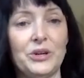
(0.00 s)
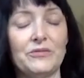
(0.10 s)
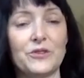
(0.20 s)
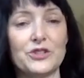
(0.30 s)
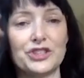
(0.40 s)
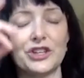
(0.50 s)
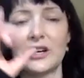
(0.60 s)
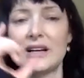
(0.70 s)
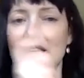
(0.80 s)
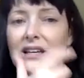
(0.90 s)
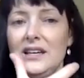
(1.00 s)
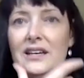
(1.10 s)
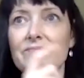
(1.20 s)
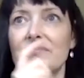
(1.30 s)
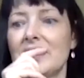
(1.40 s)
But for sure,
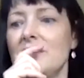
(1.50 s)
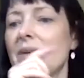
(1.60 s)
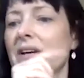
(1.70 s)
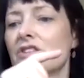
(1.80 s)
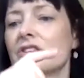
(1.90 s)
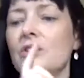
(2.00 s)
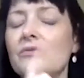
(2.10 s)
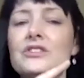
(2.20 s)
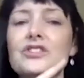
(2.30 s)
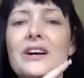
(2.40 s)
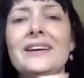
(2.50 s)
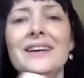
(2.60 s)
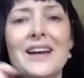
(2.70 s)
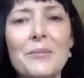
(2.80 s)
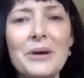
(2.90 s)
imagine you have a giant,
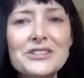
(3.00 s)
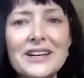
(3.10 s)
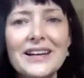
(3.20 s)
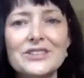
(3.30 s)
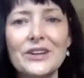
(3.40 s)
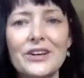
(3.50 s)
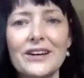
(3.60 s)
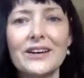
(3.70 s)
imagine I took